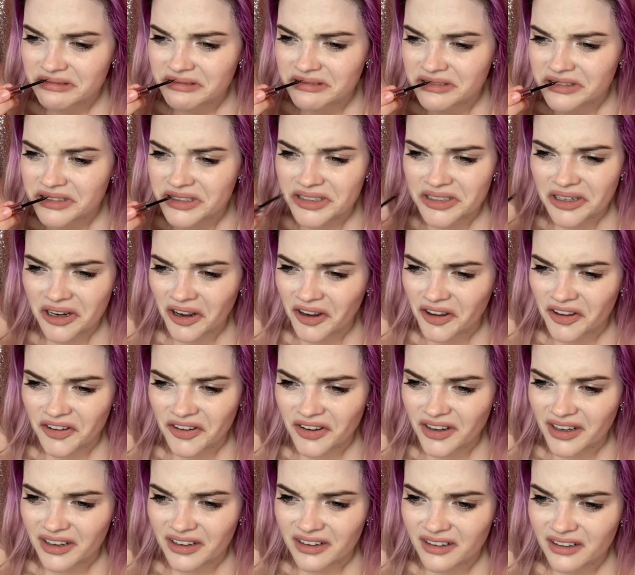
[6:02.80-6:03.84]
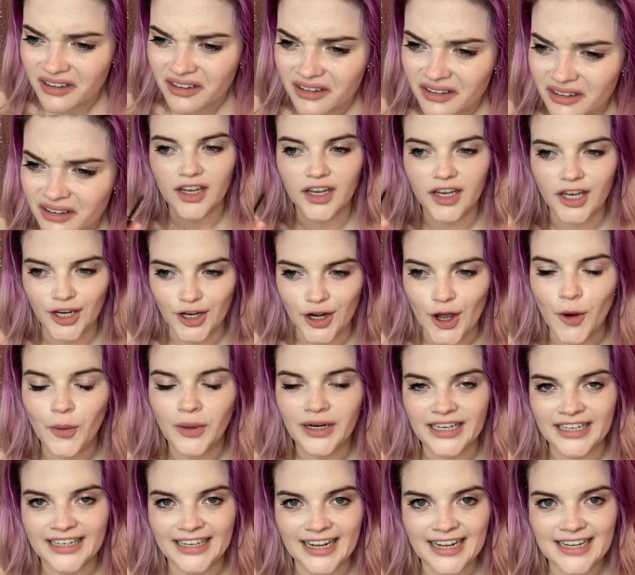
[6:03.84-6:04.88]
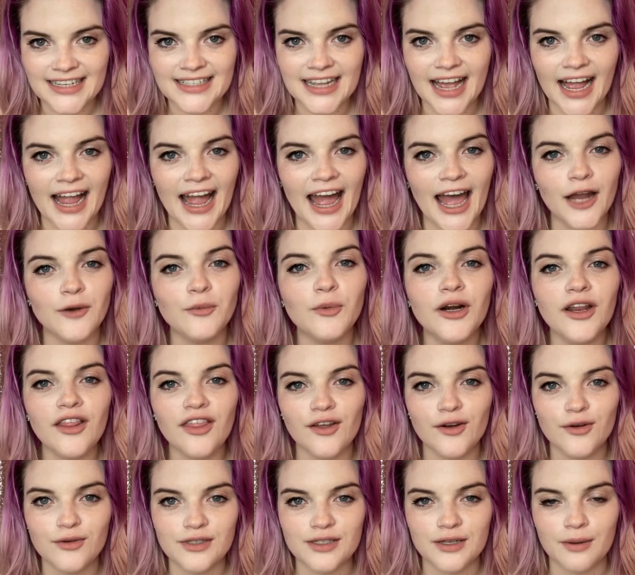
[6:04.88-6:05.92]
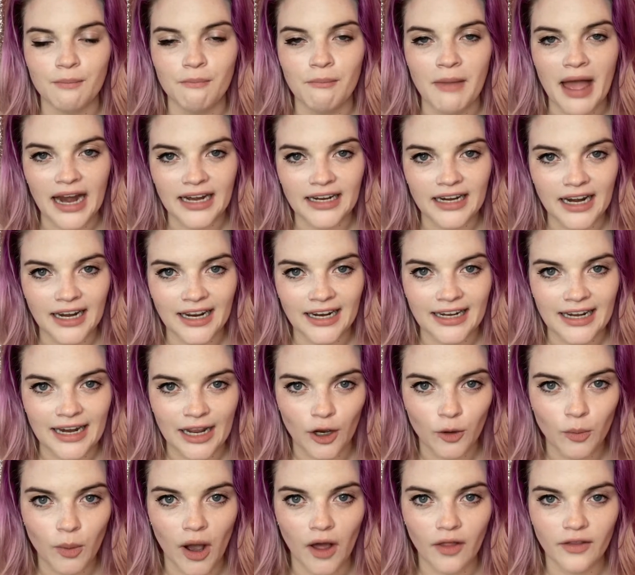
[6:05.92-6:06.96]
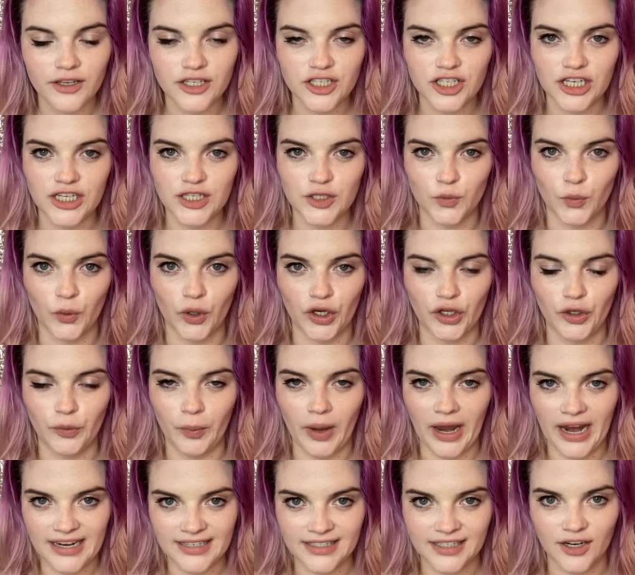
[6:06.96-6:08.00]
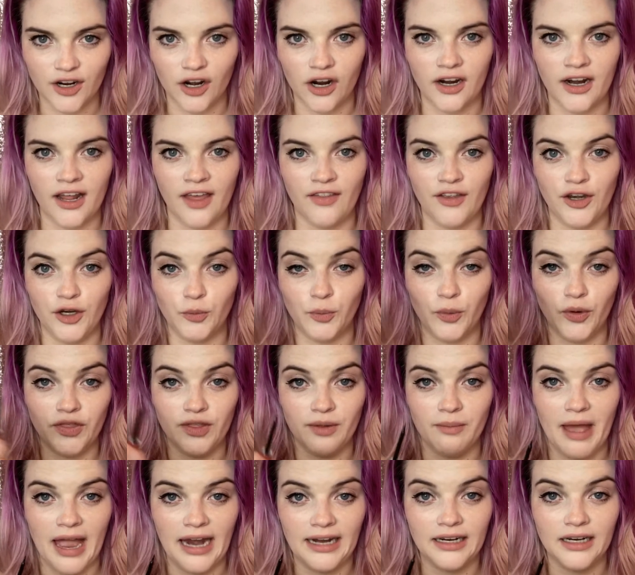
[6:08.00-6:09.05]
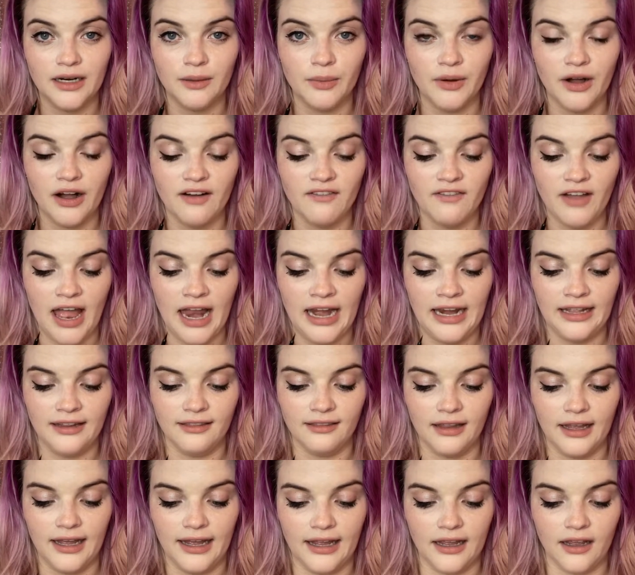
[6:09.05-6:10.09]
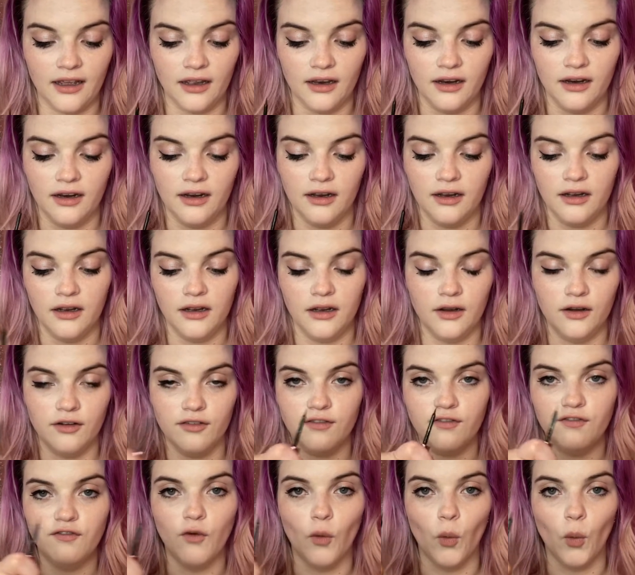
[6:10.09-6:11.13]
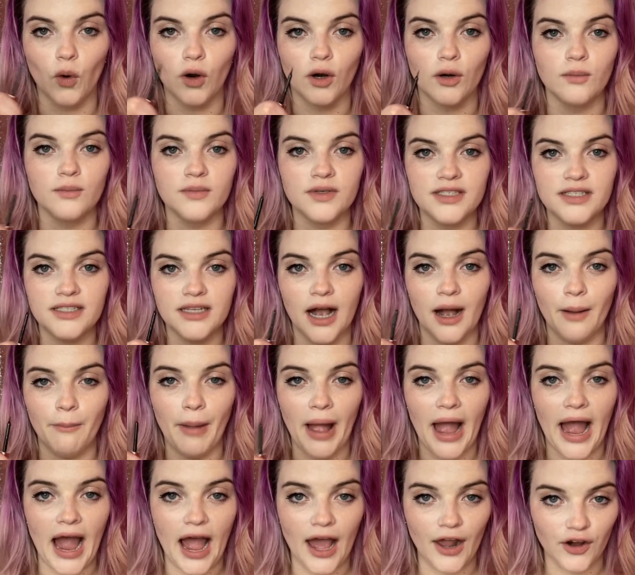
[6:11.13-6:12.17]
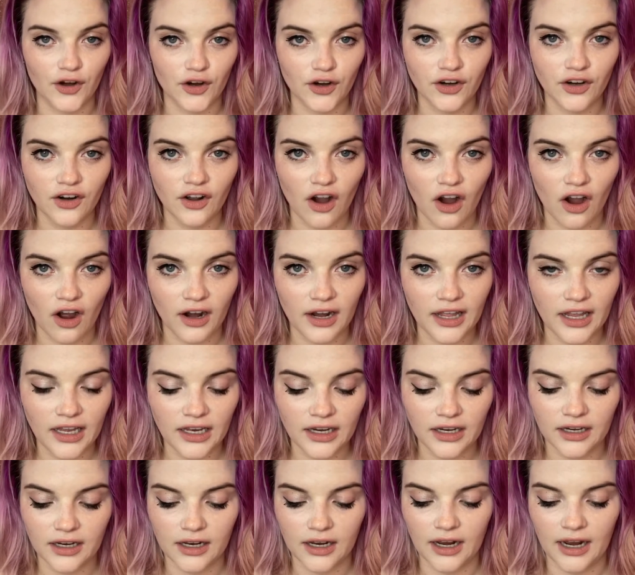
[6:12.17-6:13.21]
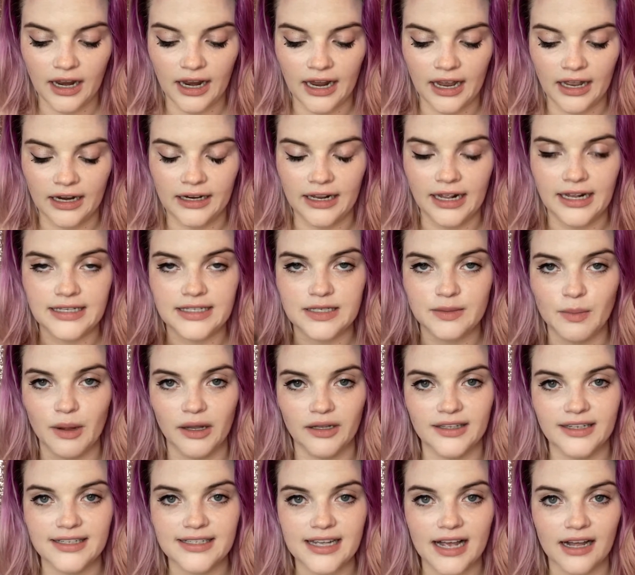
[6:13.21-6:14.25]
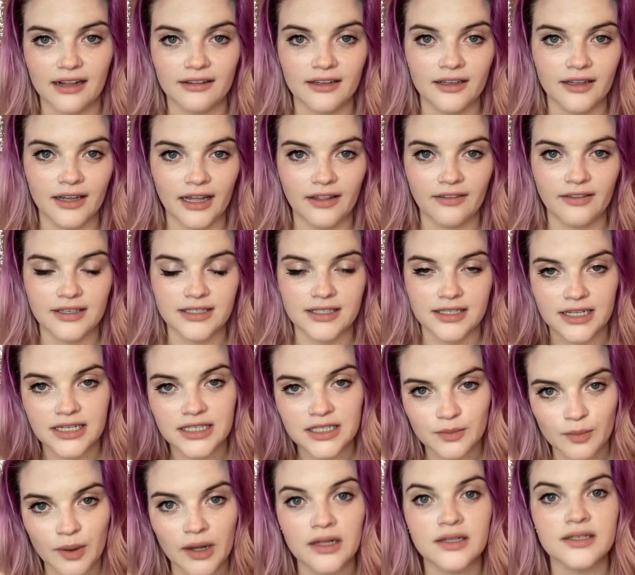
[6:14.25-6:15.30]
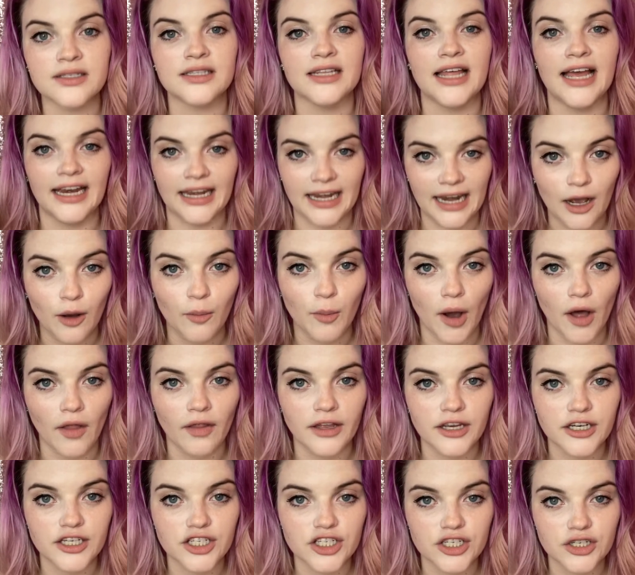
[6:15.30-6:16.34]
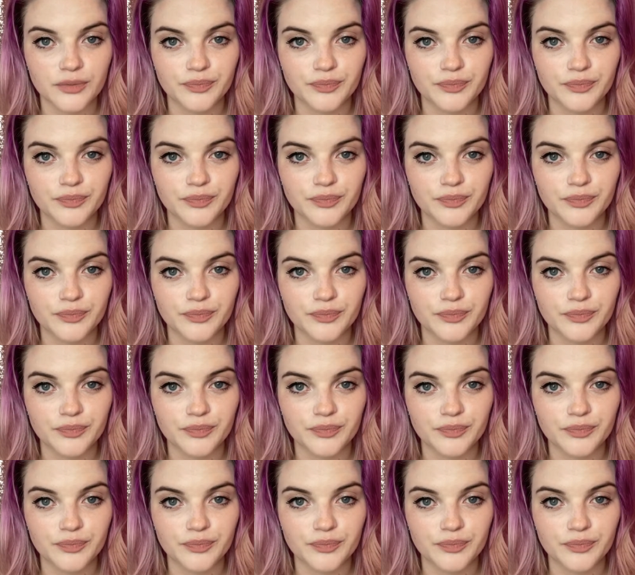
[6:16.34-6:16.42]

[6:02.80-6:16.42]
It's not good. You know what it is? I had one of those magnetic nail polishes where you paint it on and then you put the magnet above and it like forms a pattern on it, and it smelled exactly like this. This smells like nail polish.